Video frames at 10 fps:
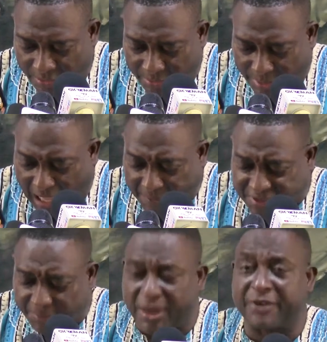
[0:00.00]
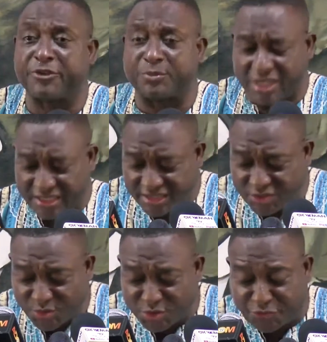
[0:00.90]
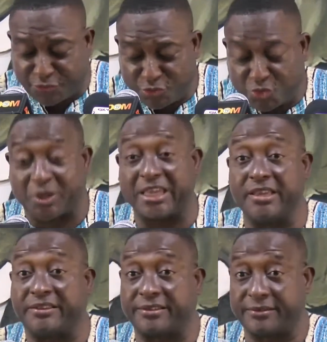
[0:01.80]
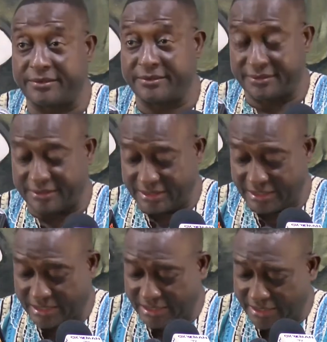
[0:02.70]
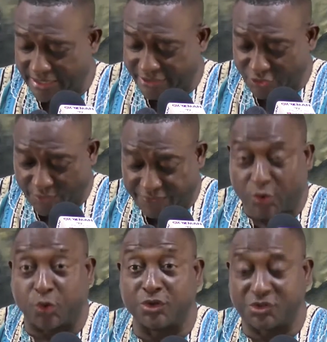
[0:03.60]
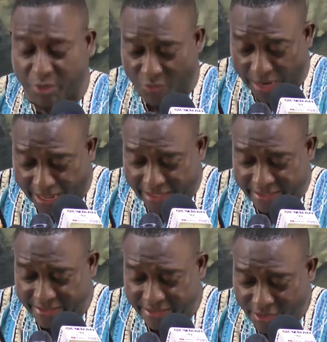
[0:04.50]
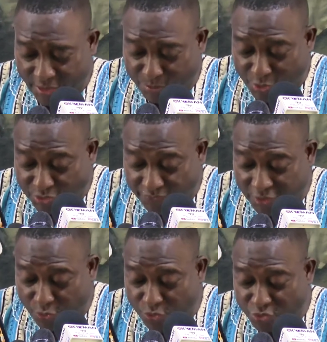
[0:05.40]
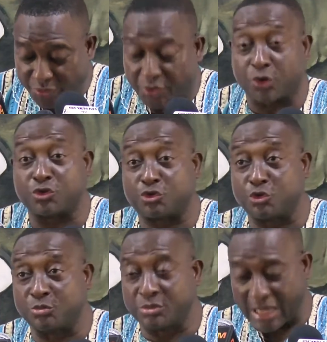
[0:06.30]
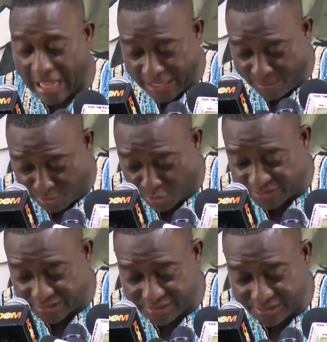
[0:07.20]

Perhaps apart from the indigenous foods we eat and some of the clothes we wear, most of the goods we consume are imported,